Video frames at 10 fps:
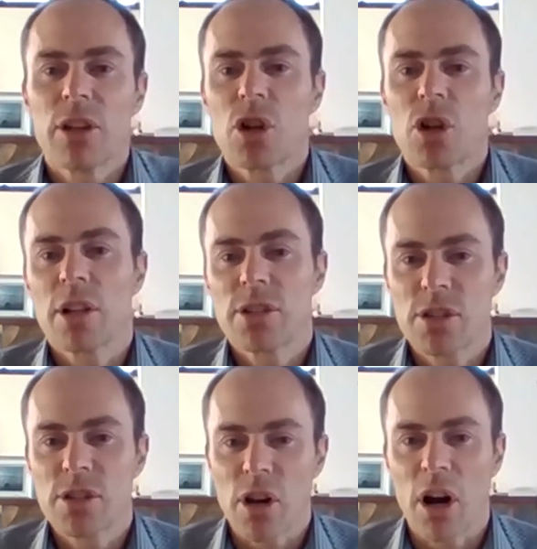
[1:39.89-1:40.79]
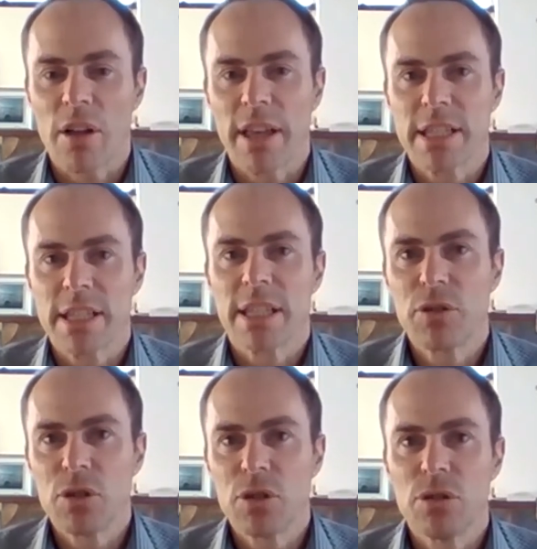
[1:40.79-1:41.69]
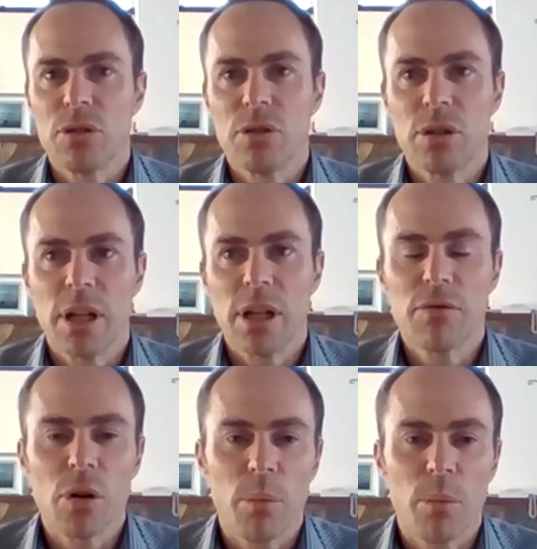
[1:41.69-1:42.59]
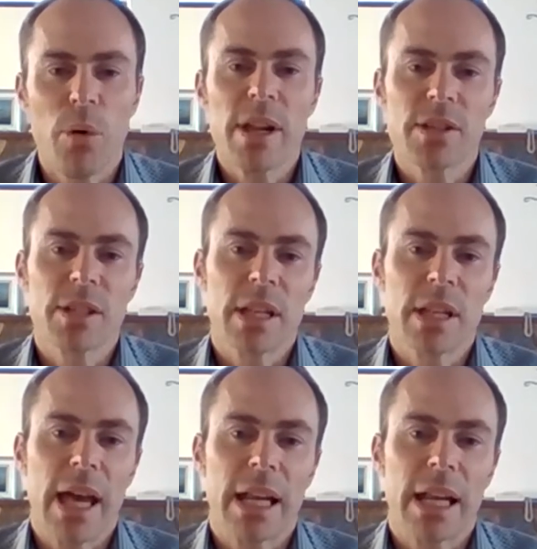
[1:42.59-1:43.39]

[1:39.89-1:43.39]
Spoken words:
the chances are that if you are pressed